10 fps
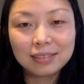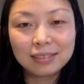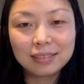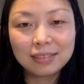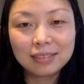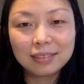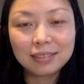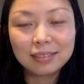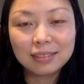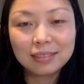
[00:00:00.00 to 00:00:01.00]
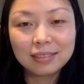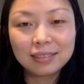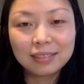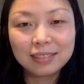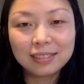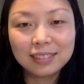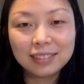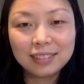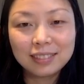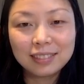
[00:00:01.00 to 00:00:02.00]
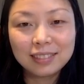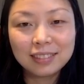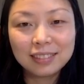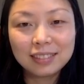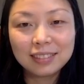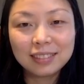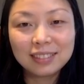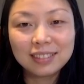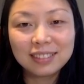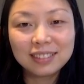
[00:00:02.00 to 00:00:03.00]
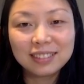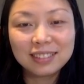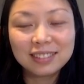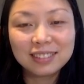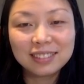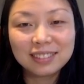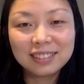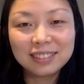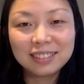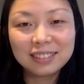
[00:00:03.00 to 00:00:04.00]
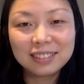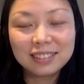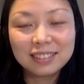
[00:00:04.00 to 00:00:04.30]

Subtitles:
(not speaking)